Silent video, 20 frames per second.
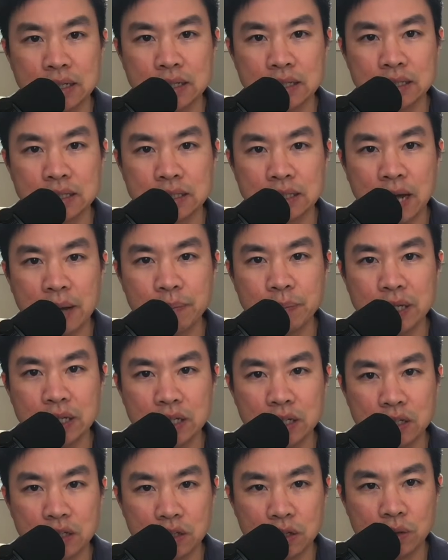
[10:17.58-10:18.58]

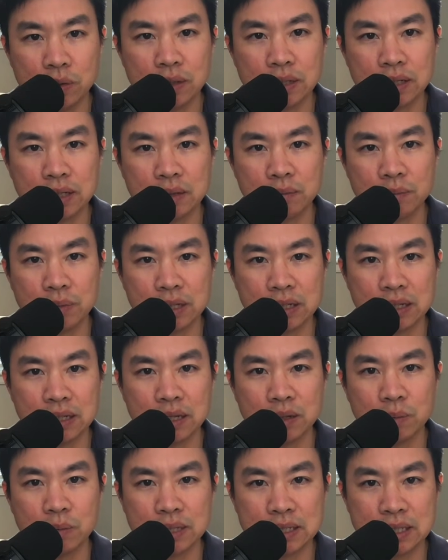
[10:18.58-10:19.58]
Stopping yoga
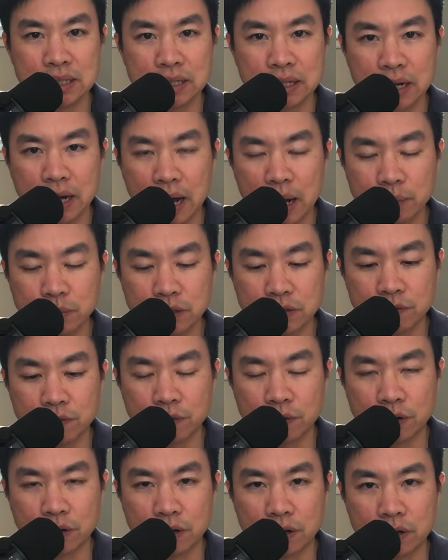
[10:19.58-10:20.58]
completely wasn't an option
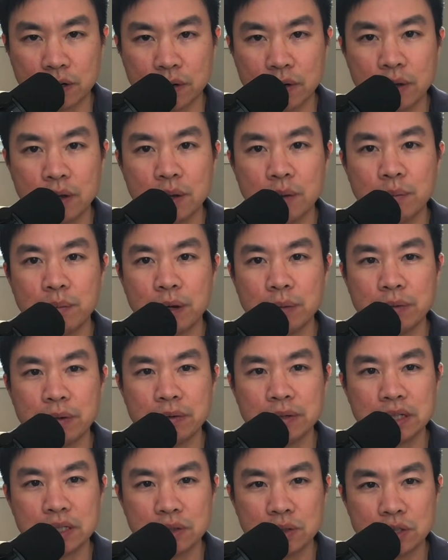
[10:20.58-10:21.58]
for her, but we
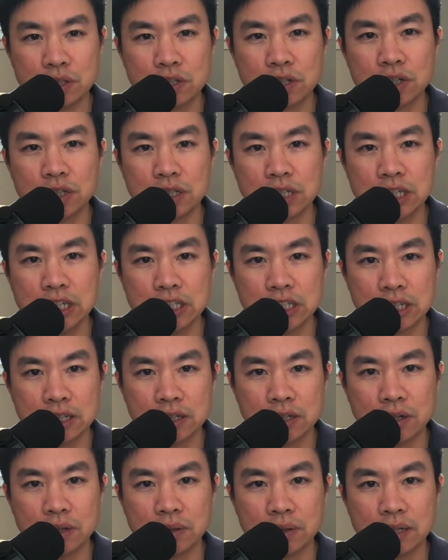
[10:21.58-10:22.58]
reduced her teaching
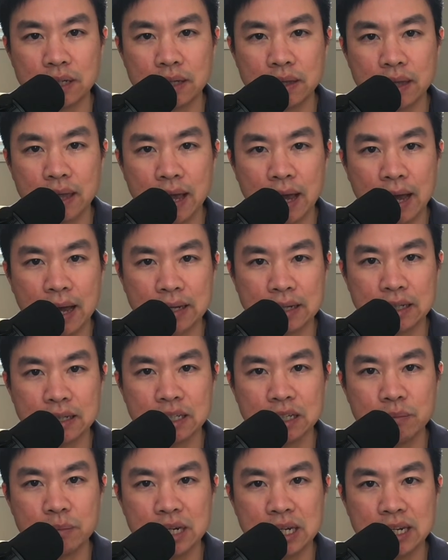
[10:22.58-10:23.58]
load and
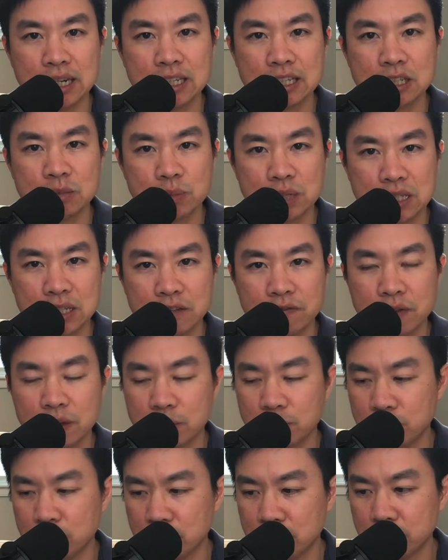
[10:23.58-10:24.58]
eliminated
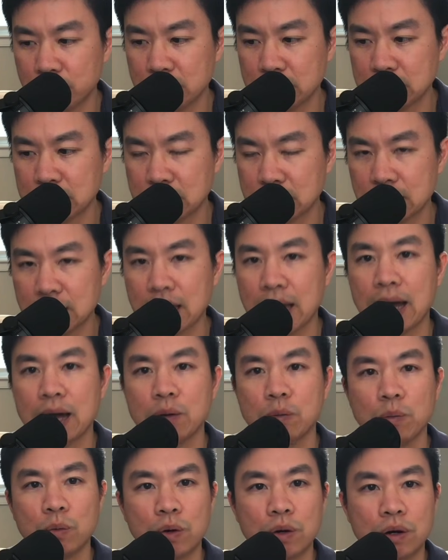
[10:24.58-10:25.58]
specific movements that
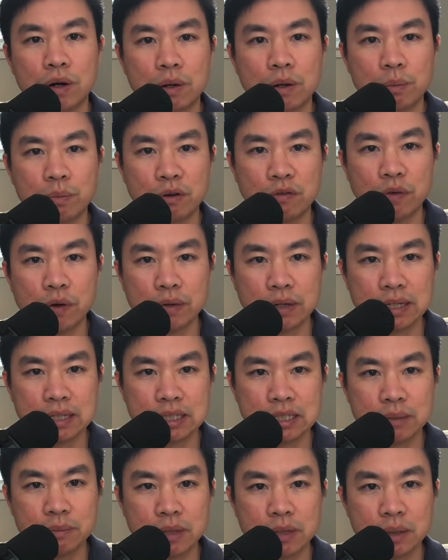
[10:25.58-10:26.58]
were provoking
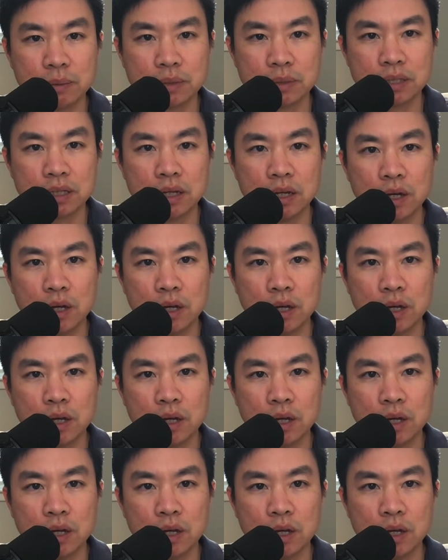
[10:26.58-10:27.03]
symptoms.